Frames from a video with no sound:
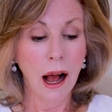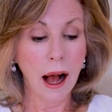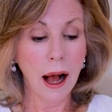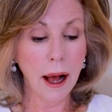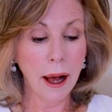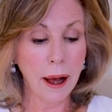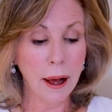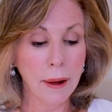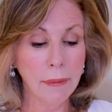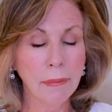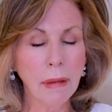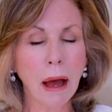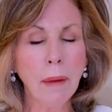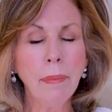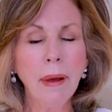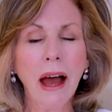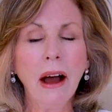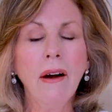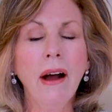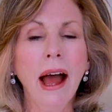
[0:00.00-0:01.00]
um,
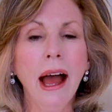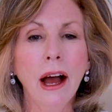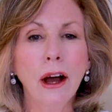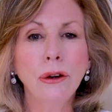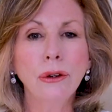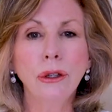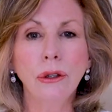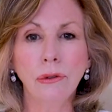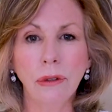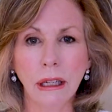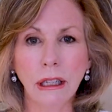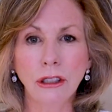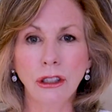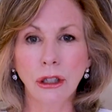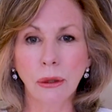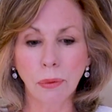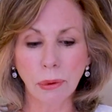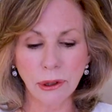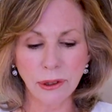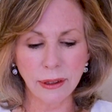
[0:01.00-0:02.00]
about how you need
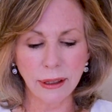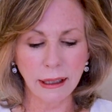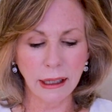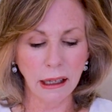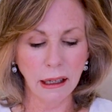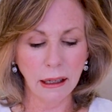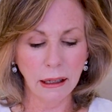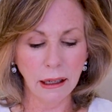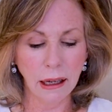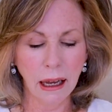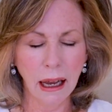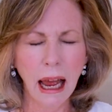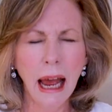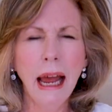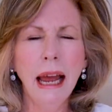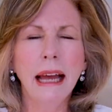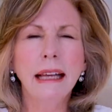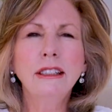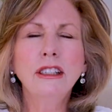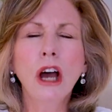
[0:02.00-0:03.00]
to proceed.
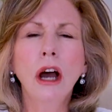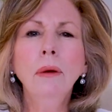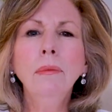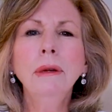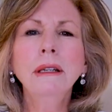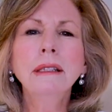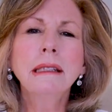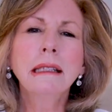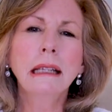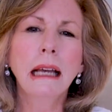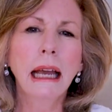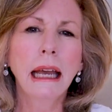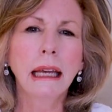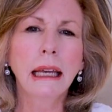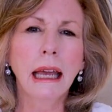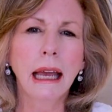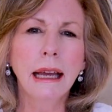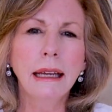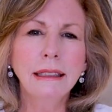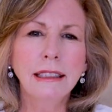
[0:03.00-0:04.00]
It's almost
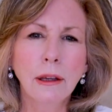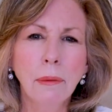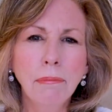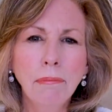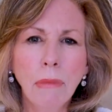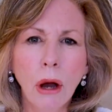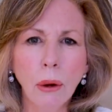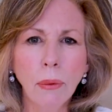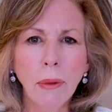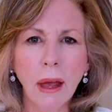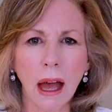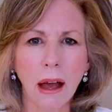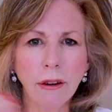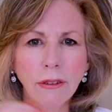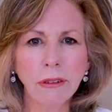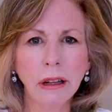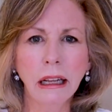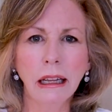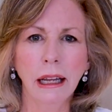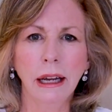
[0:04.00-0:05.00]
like it's a moment
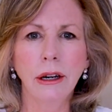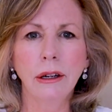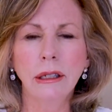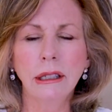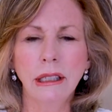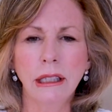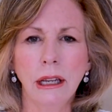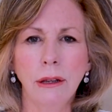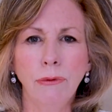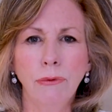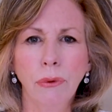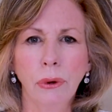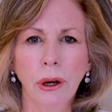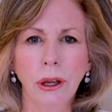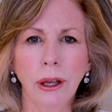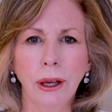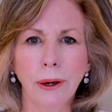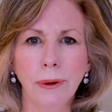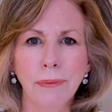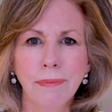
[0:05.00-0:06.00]
of clarity for
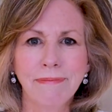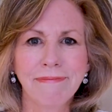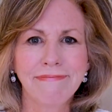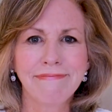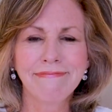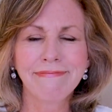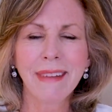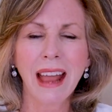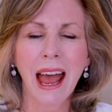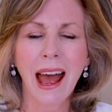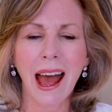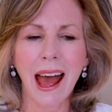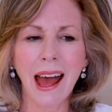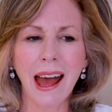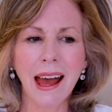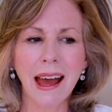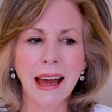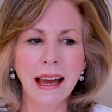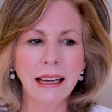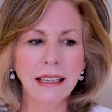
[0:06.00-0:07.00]
you.
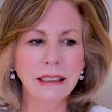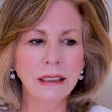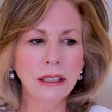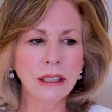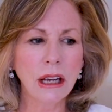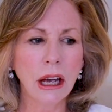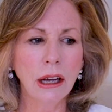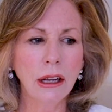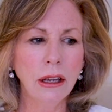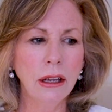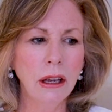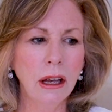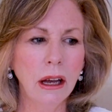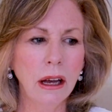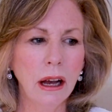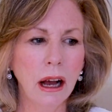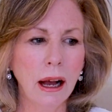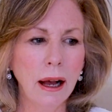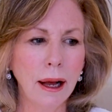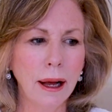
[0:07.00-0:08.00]
And
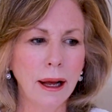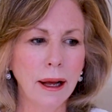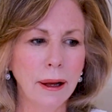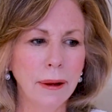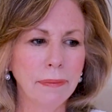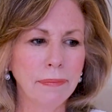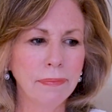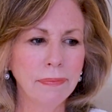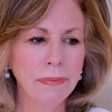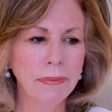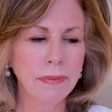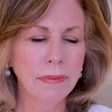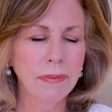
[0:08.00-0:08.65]
um,